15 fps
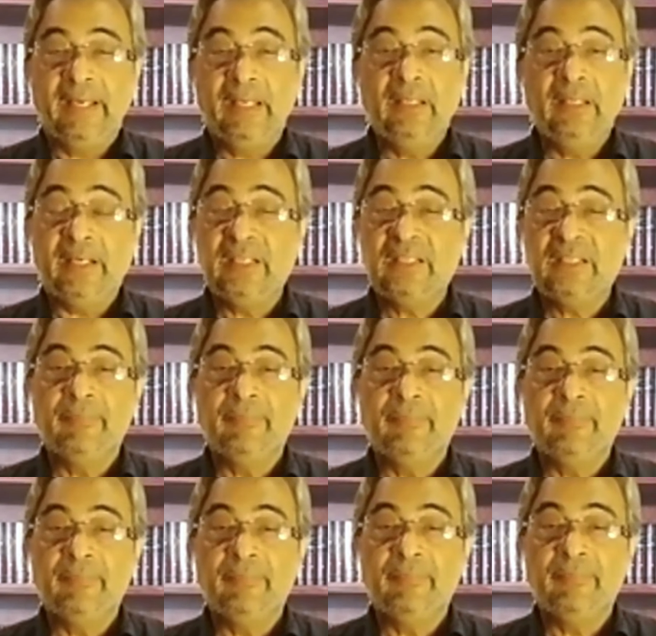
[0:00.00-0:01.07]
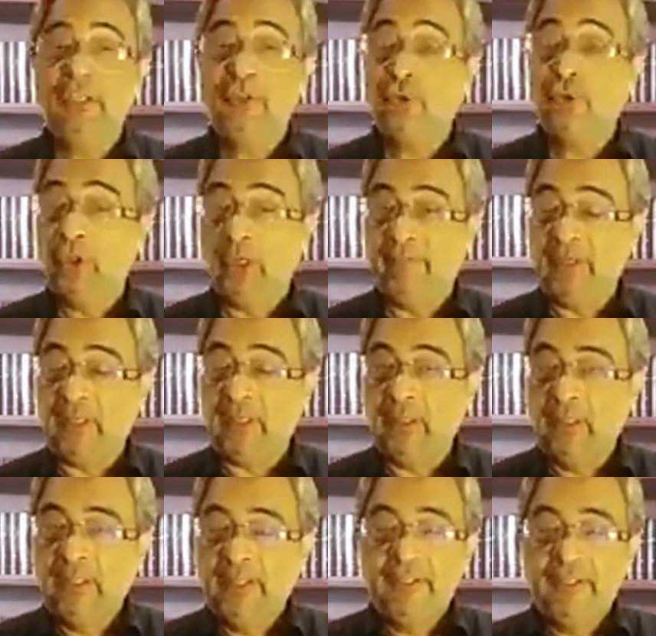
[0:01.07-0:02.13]
again, bada that is something that he shouldn't have
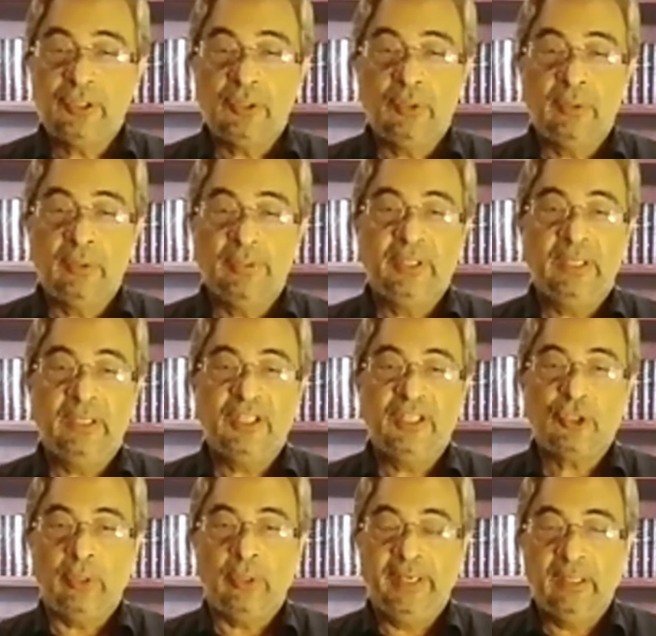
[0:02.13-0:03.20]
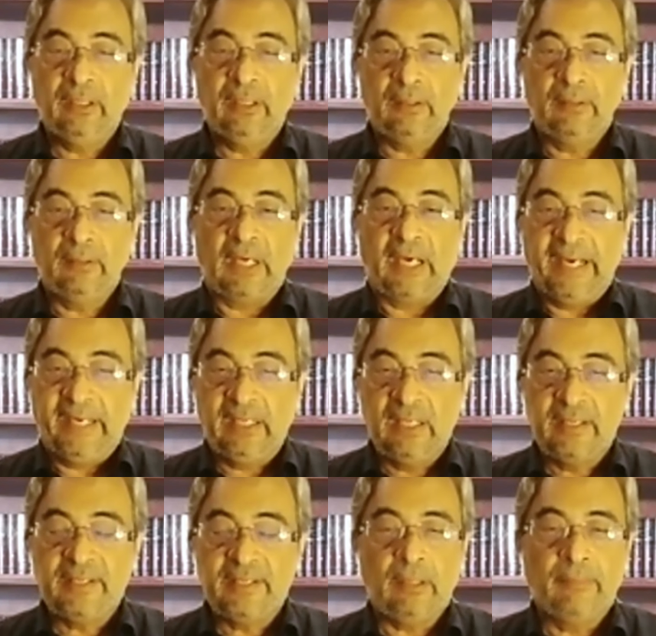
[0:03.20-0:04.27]
done. So you see, destroying
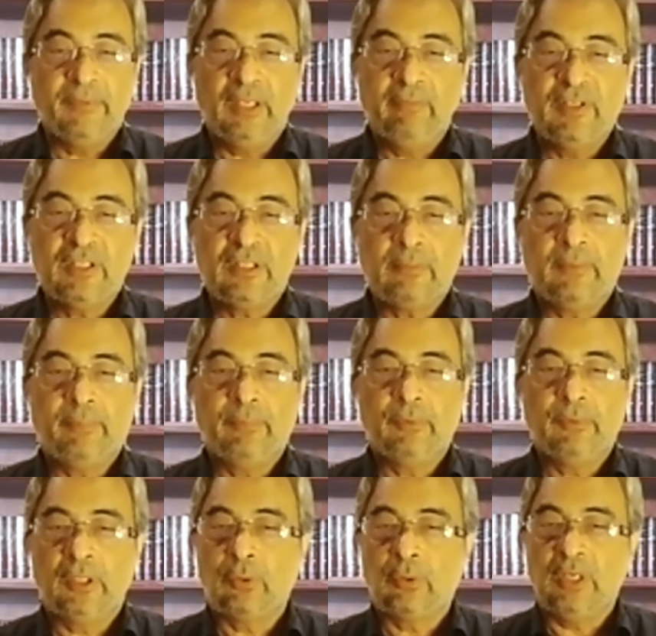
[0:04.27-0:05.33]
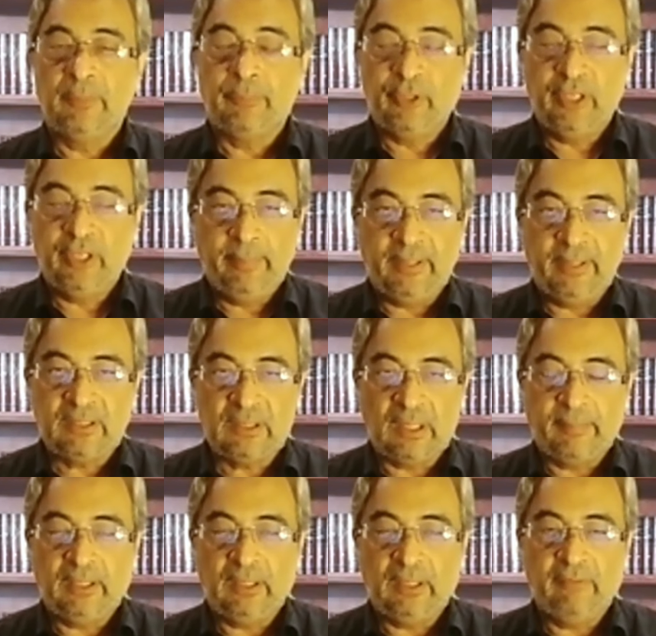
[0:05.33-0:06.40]
idols is something which the Quran prohibits.
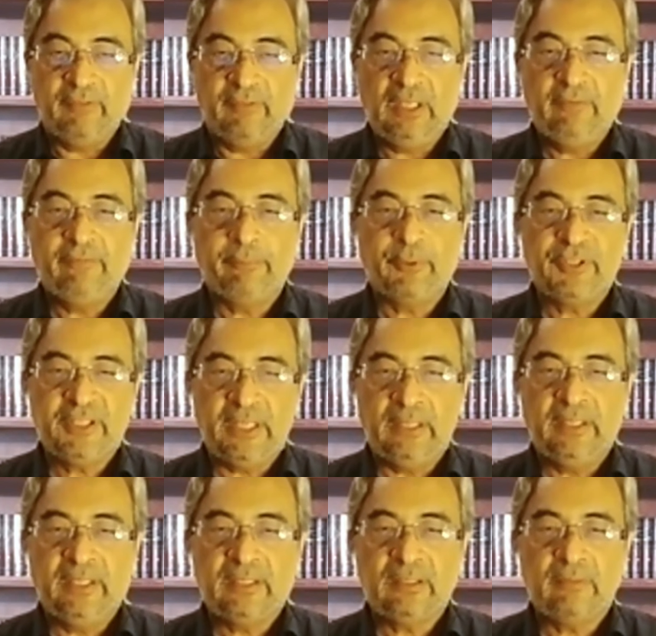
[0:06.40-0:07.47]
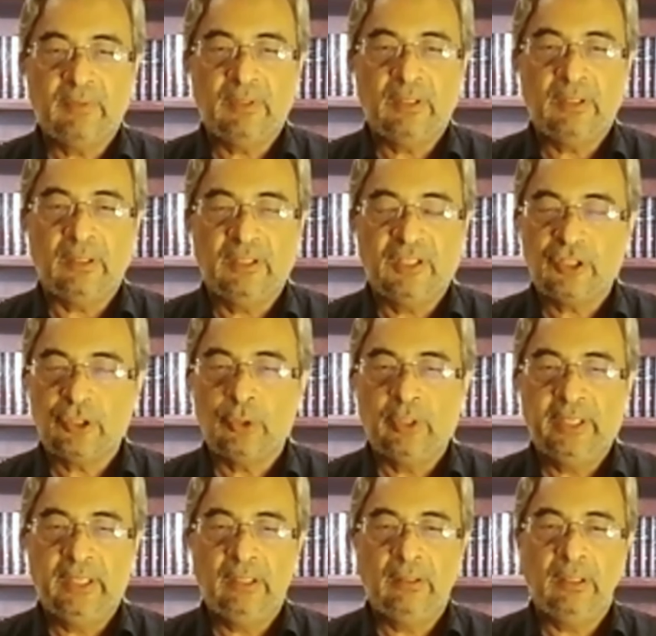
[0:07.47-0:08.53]
I mean, we present this this
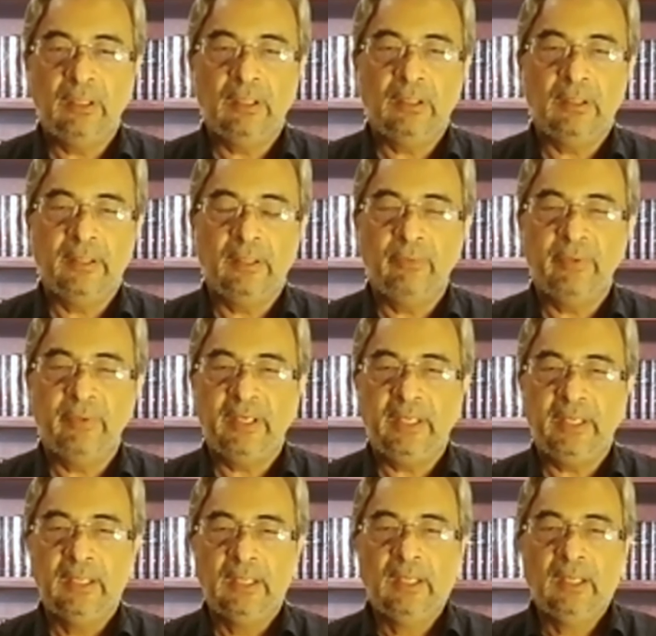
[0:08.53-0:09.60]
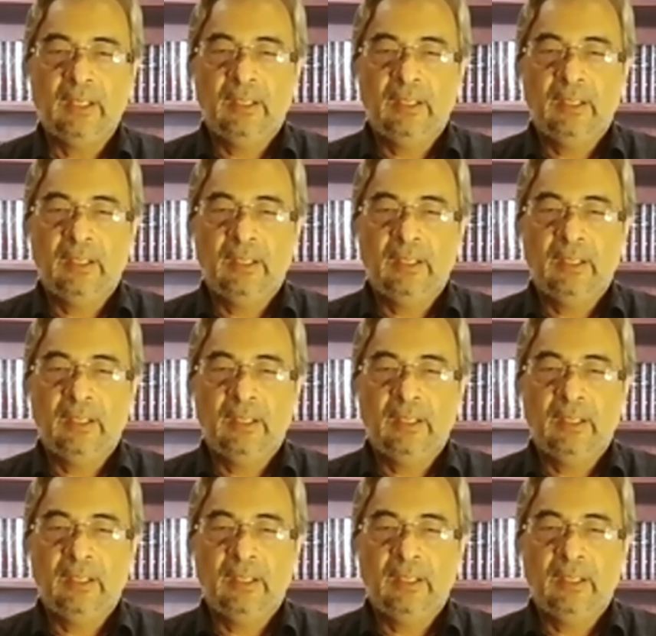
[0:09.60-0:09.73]
story in a very